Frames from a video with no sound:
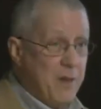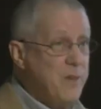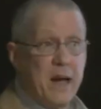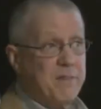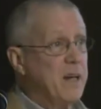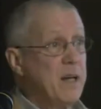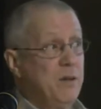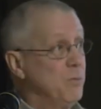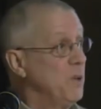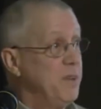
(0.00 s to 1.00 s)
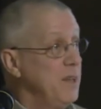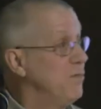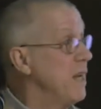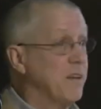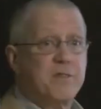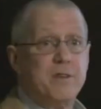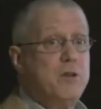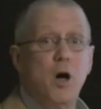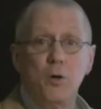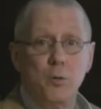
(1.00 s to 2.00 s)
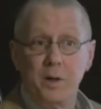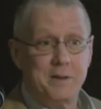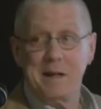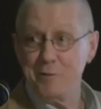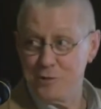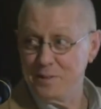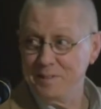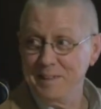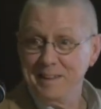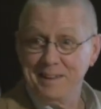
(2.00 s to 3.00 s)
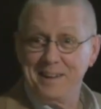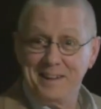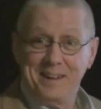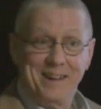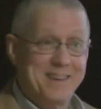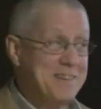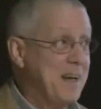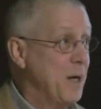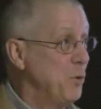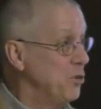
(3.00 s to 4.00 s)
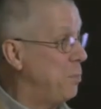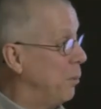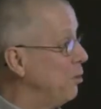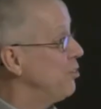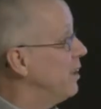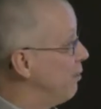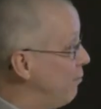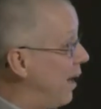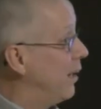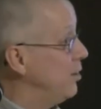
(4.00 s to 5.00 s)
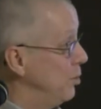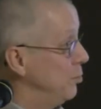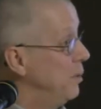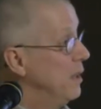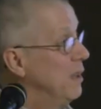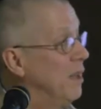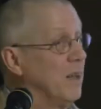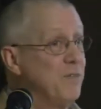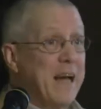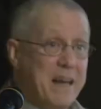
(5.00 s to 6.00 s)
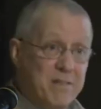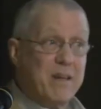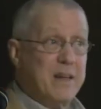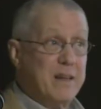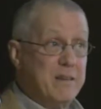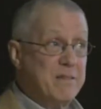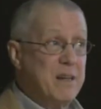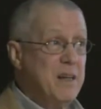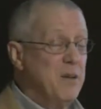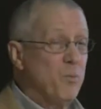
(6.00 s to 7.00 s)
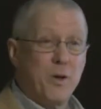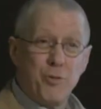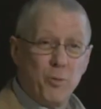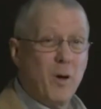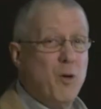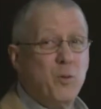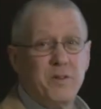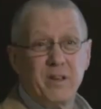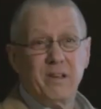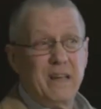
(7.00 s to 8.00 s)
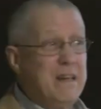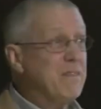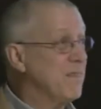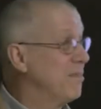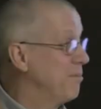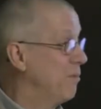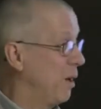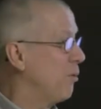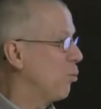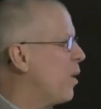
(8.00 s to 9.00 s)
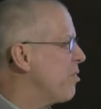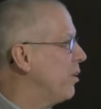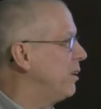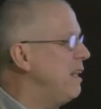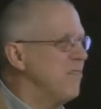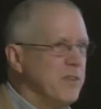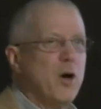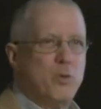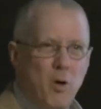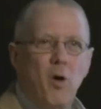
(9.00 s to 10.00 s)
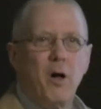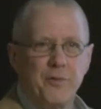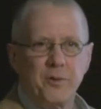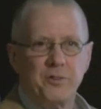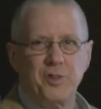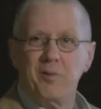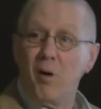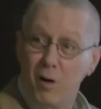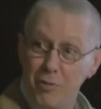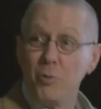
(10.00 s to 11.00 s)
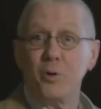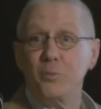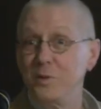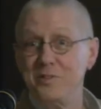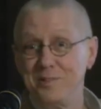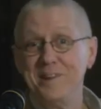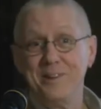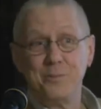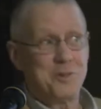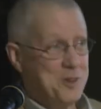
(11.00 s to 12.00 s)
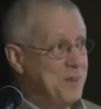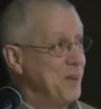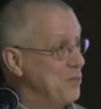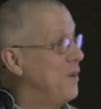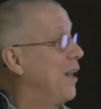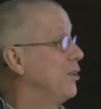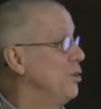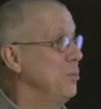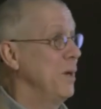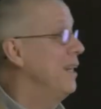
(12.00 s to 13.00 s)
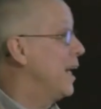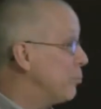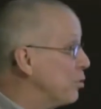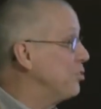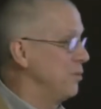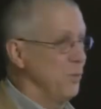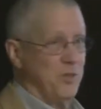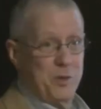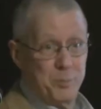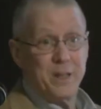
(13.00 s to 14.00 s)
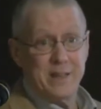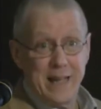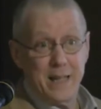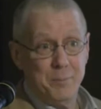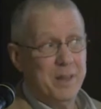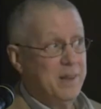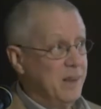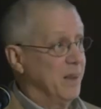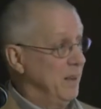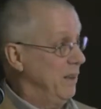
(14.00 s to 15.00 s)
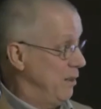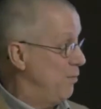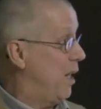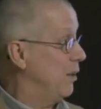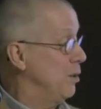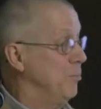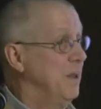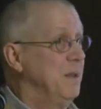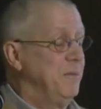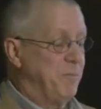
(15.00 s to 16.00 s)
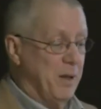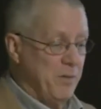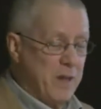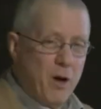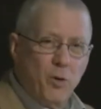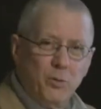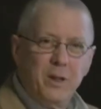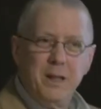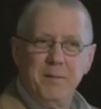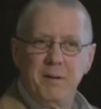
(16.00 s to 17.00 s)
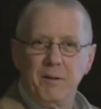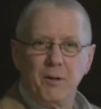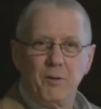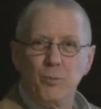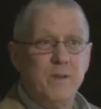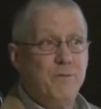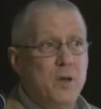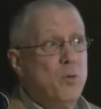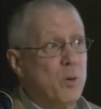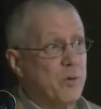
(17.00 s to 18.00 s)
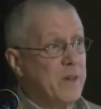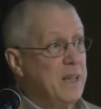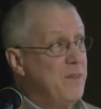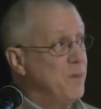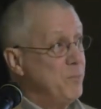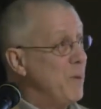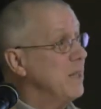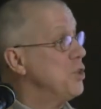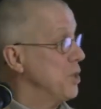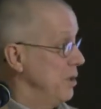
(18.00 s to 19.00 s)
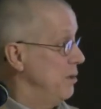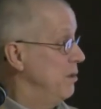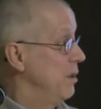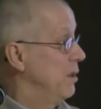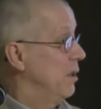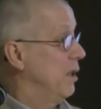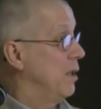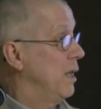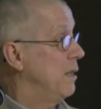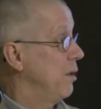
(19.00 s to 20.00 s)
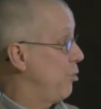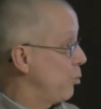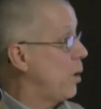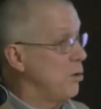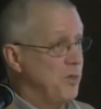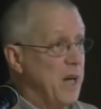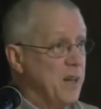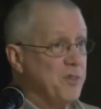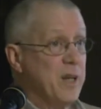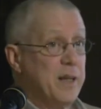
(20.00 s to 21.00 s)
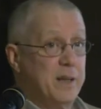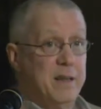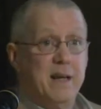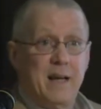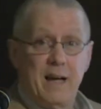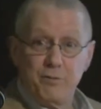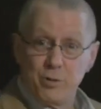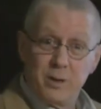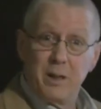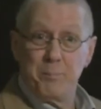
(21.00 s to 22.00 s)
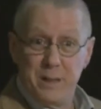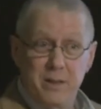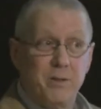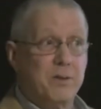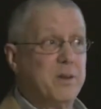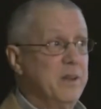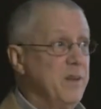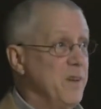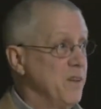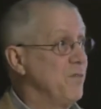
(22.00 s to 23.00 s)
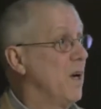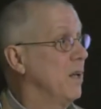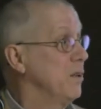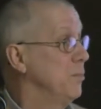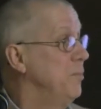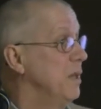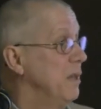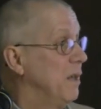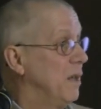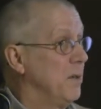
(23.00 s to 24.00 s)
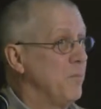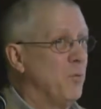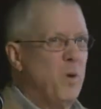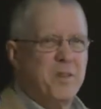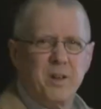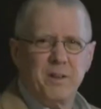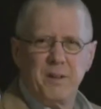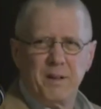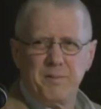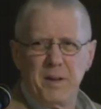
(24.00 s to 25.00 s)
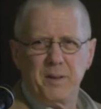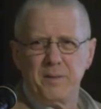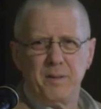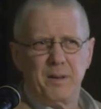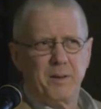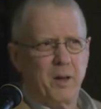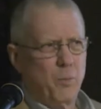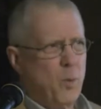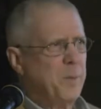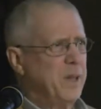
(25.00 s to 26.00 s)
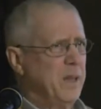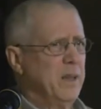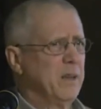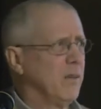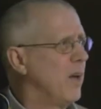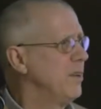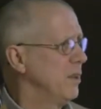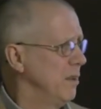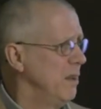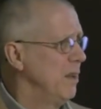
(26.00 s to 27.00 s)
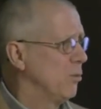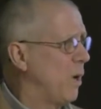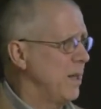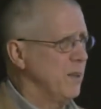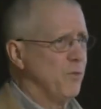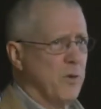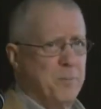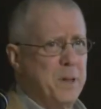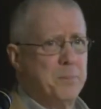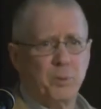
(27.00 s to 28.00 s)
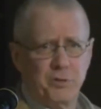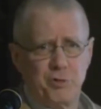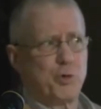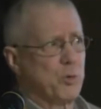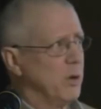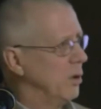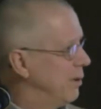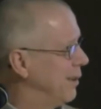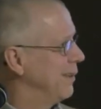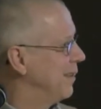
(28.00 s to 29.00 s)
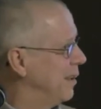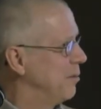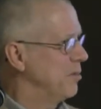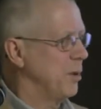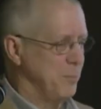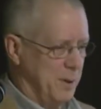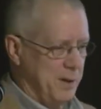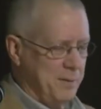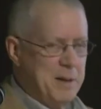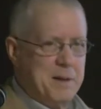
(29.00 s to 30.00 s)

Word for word: The essay received next to no attention uh, uh at the time. It was published in a volume of essays where Thoreau was the least, or uh, one of the least known authors. Hawthorne was, was in this volume, Emerson was the big name uh, in the volume. Uh, the only uh, reviewer that even mentioned uh, Thoreau's essay after it appeared in this volume um, was a, a, a, a, woman in London writing for the People's Journal, uh, uh some uh,